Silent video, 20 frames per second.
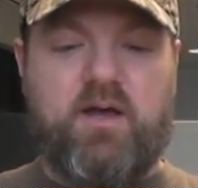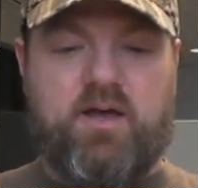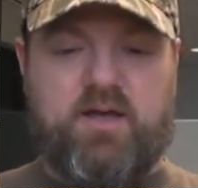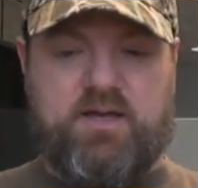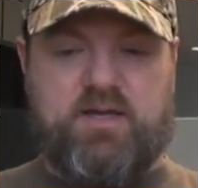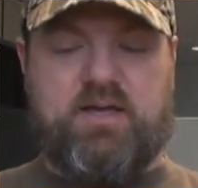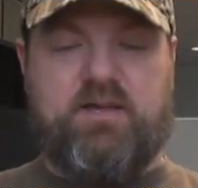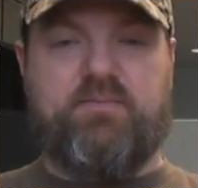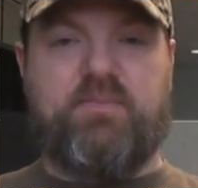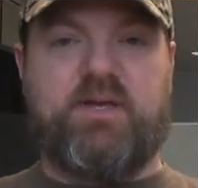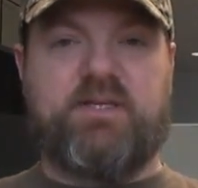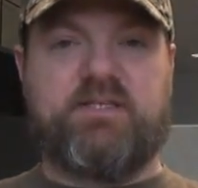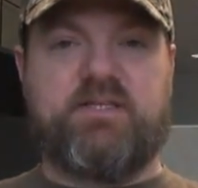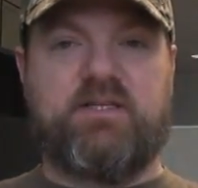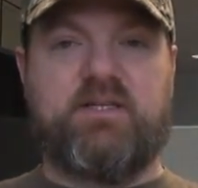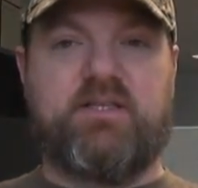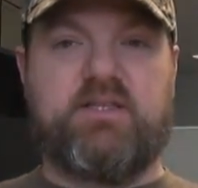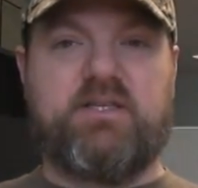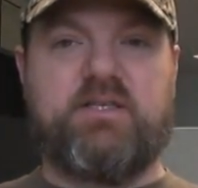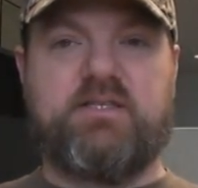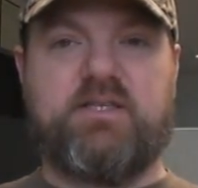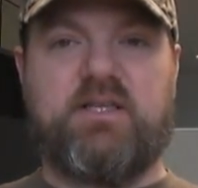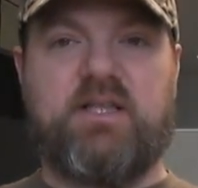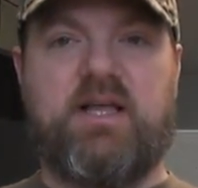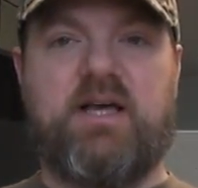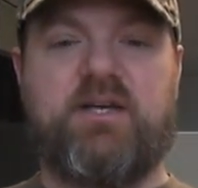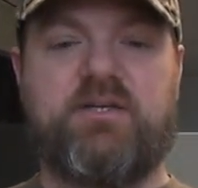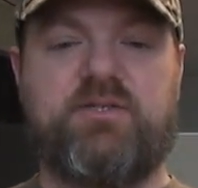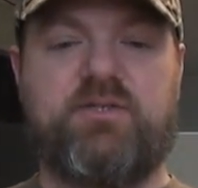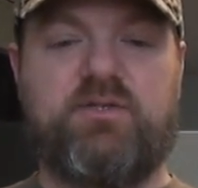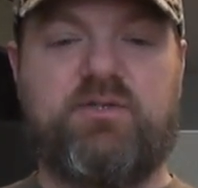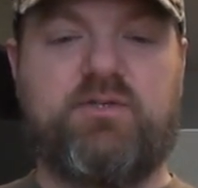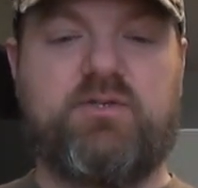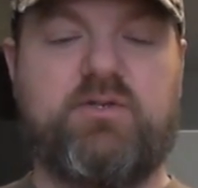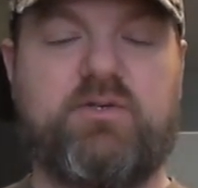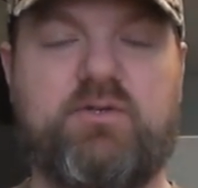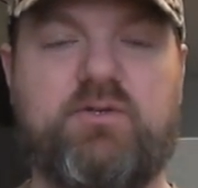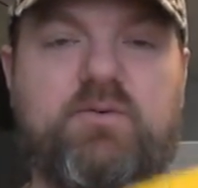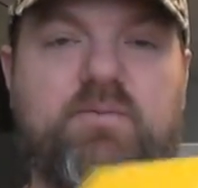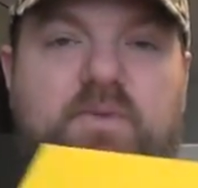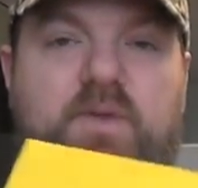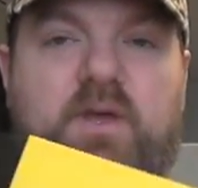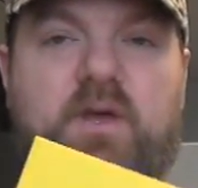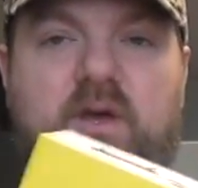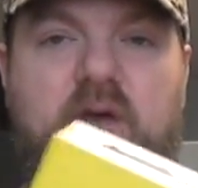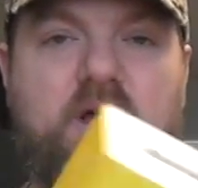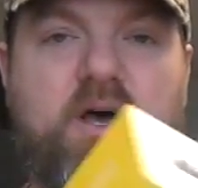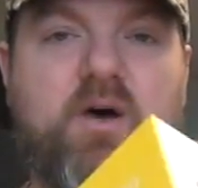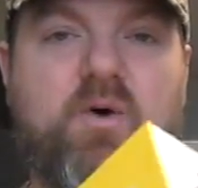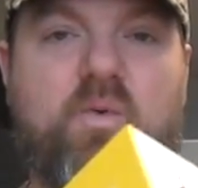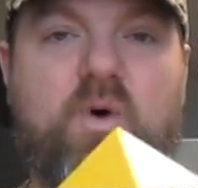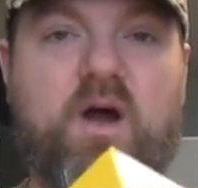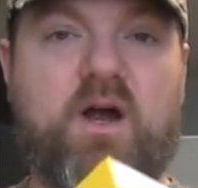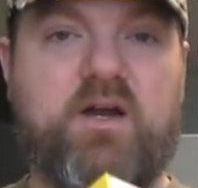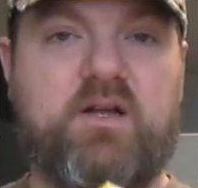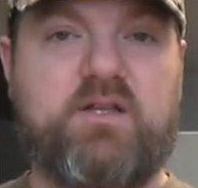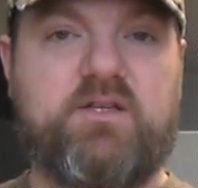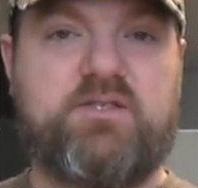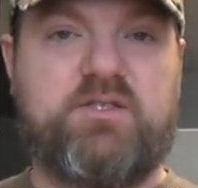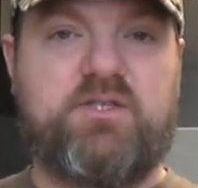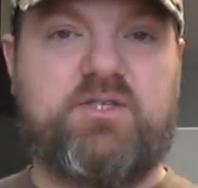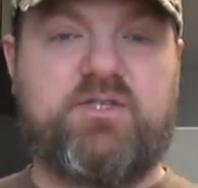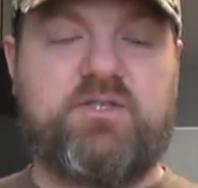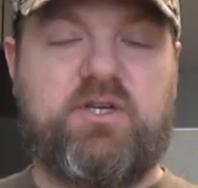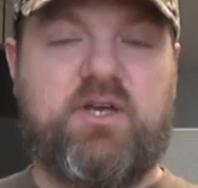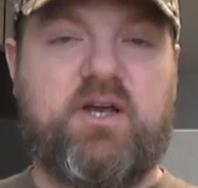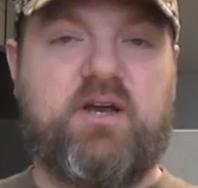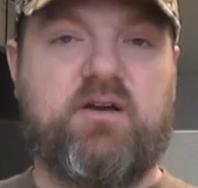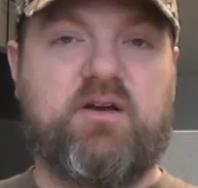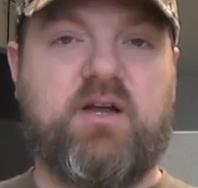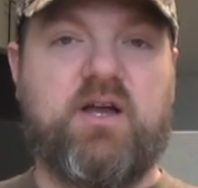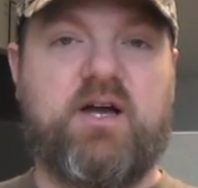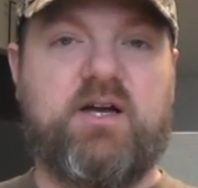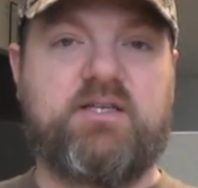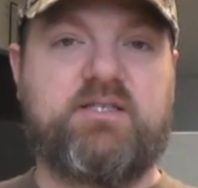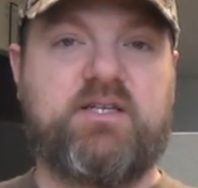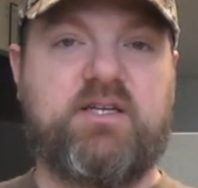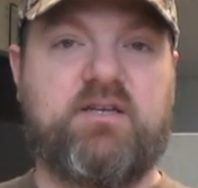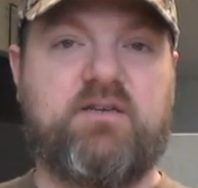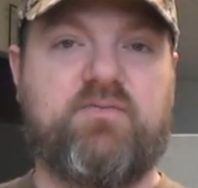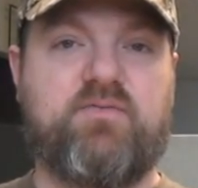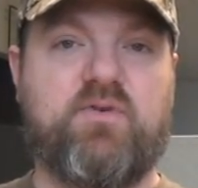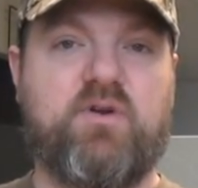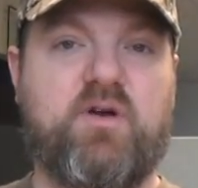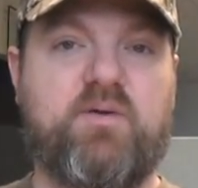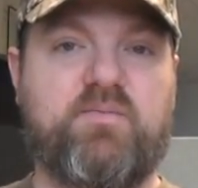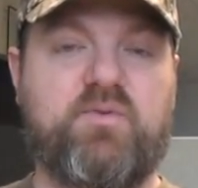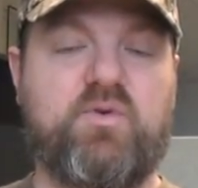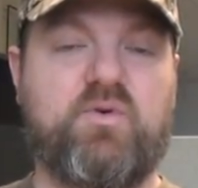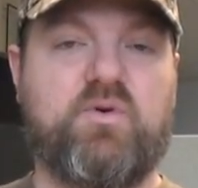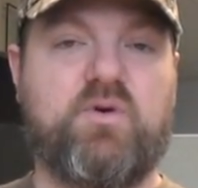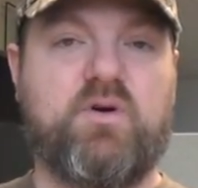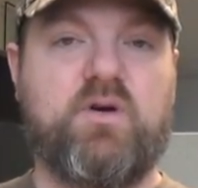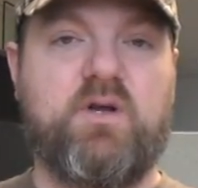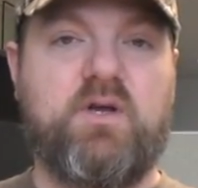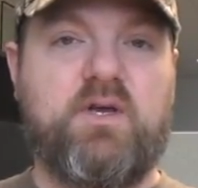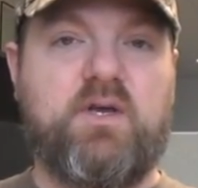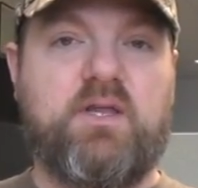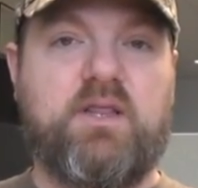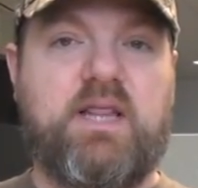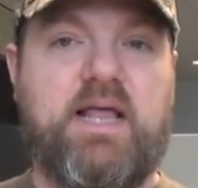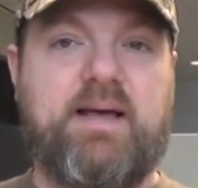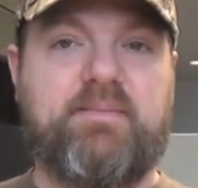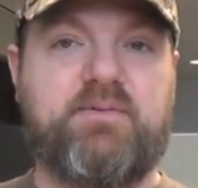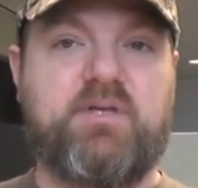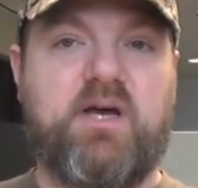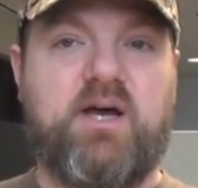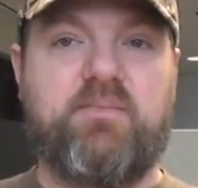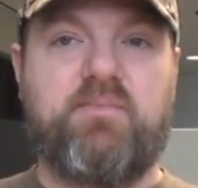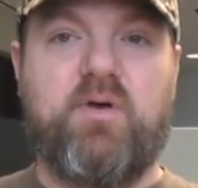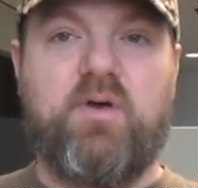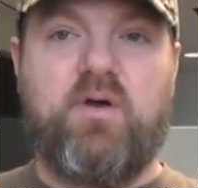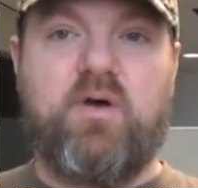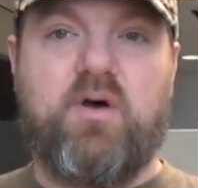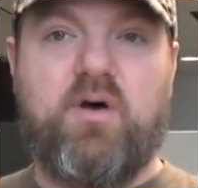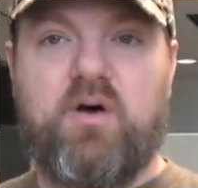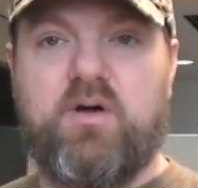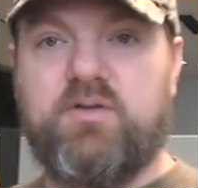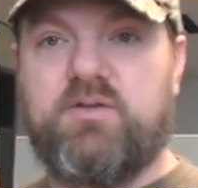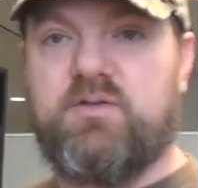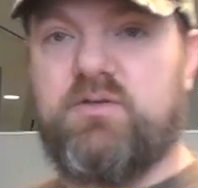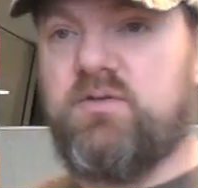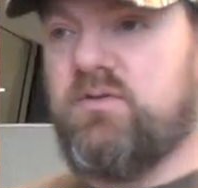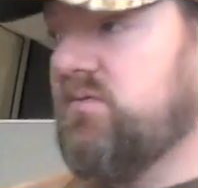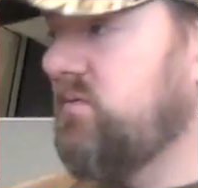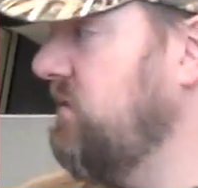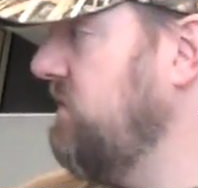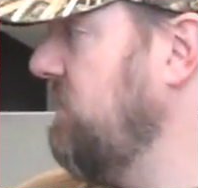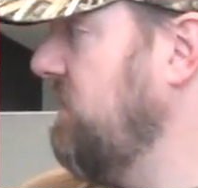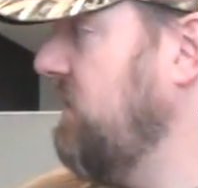and basically this allows you to wirelessly share content from your laptop onto